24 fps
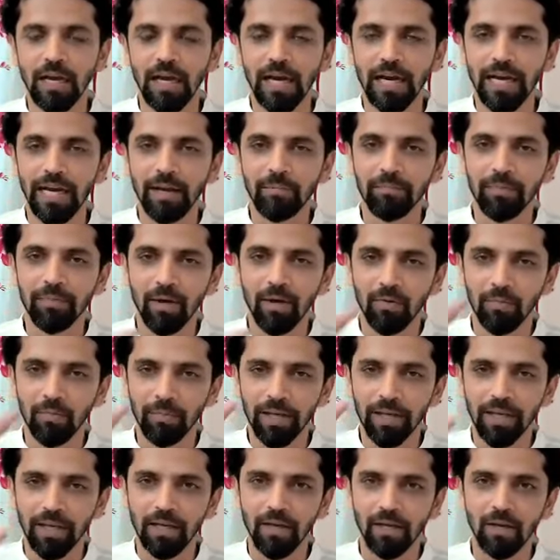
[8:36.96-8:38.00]
I am now
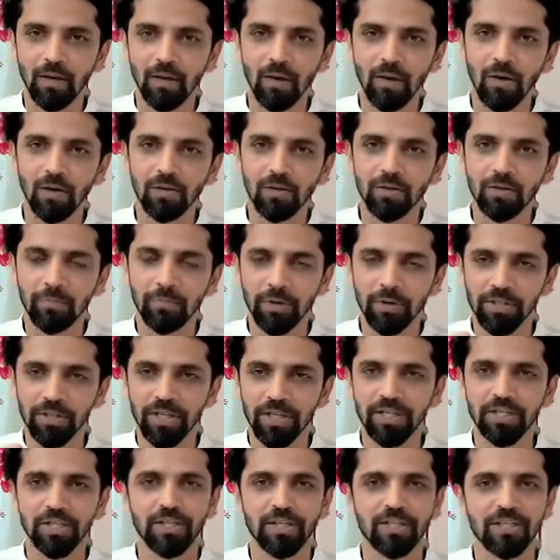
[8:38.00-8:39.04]
making a lot of
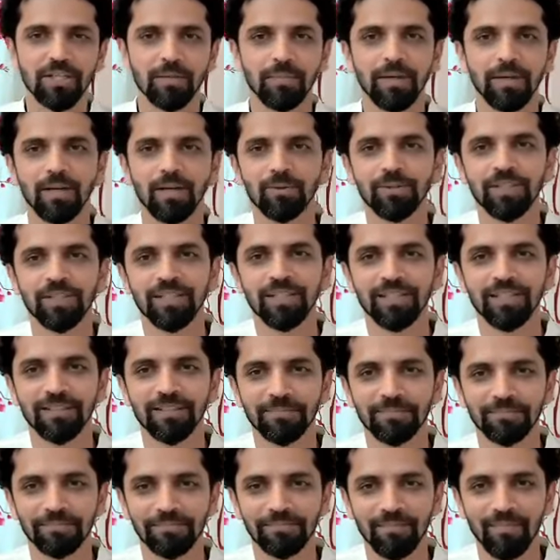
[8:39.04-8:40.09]
projections about it
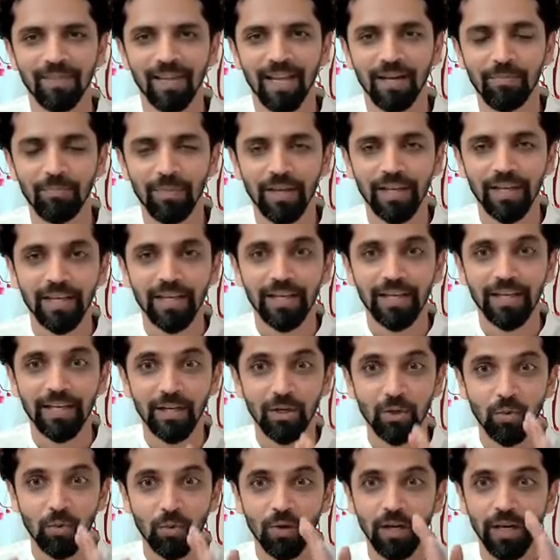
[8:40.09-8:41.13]
and making
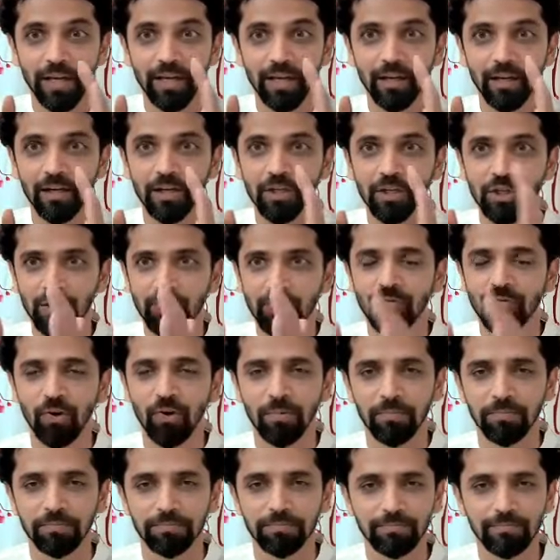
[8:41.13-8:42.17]
into like a rigid
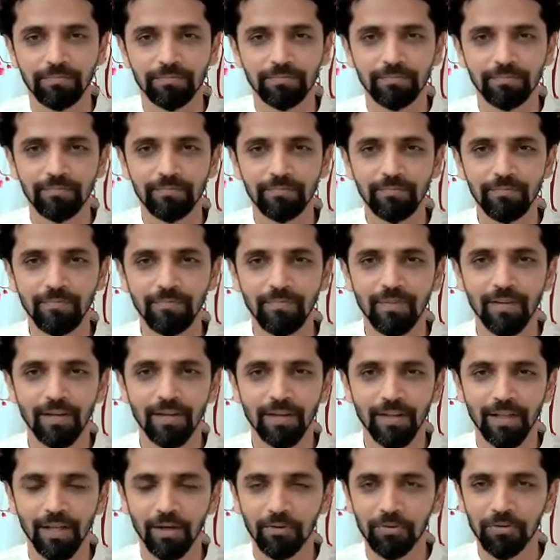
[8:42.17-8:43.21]
form.
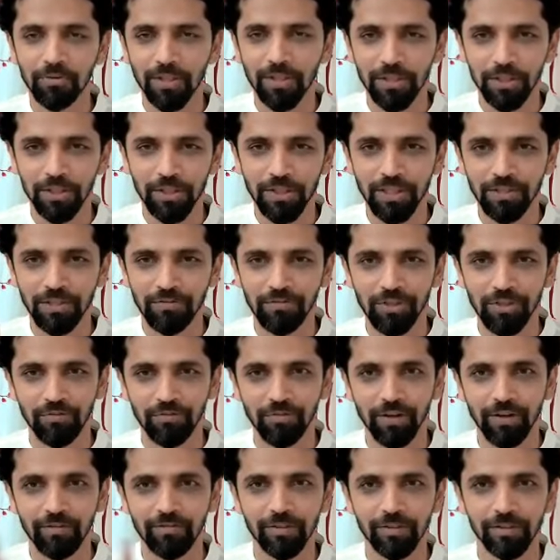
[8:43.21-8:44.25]
Now Sachi, if she
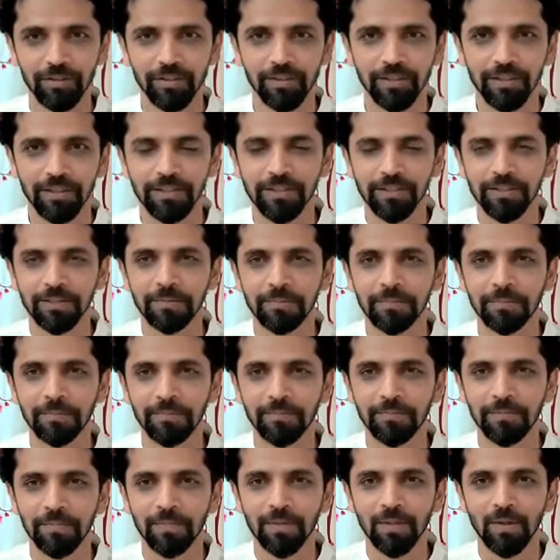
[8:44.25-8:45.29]
wavers,
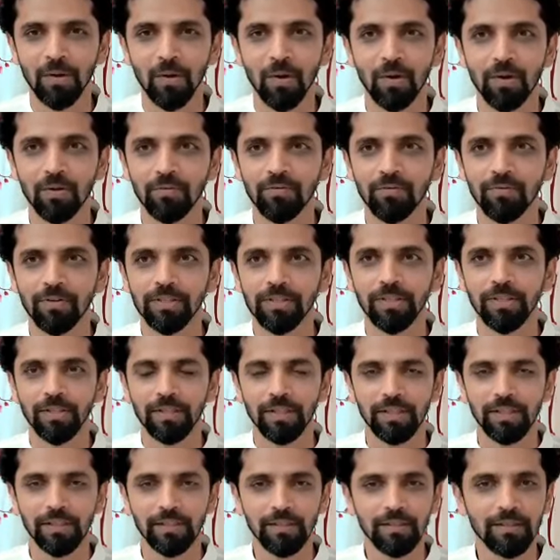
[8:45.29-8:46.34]
all of a
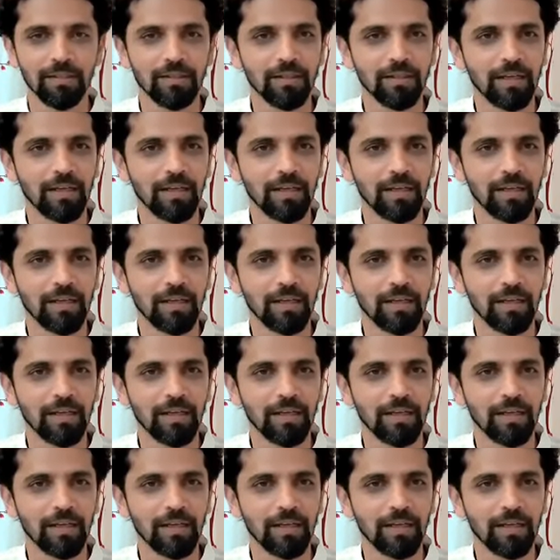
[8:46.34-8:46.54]
sudden,